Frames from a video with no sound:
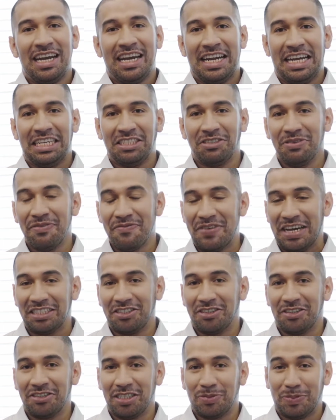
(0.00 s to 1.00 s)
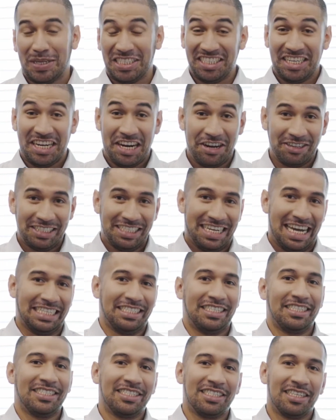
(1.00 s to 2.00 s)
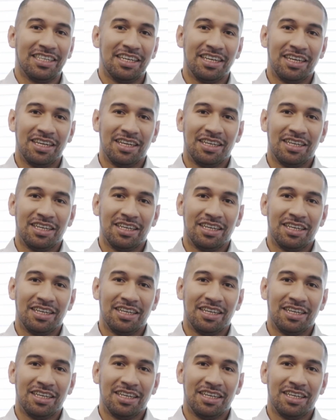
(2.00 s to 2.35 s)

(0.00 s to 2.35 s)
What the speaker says: And angel investors, especially here in Texas,